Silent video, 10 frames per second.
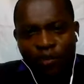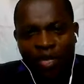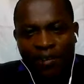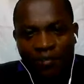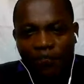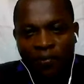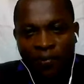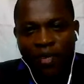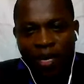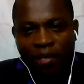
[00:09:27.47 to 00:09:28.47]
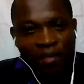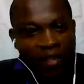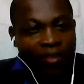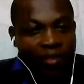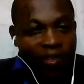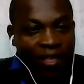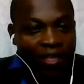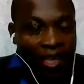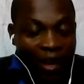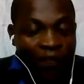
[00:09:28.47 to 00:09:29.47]
We believe there are certain
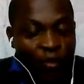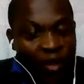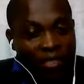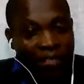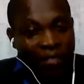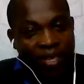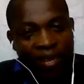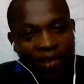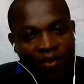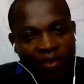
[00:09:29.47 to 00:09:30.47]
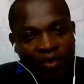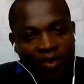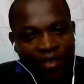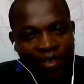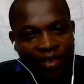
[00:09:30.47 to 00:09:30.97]
things everyone deserves,